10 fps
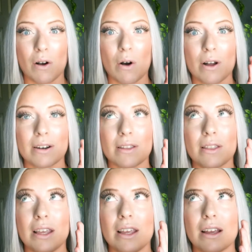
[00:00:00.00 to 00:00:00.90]
on
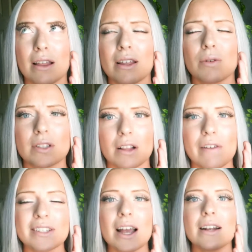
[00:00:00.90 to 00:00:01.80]
I think it was the
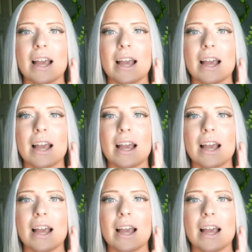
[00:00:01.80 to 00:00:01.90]
left side.